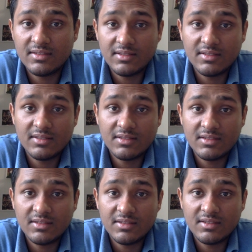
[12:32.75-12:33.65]

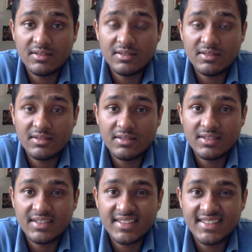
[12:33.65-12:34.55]

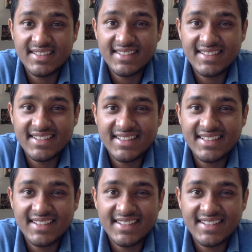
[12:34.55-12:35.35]
[no speech]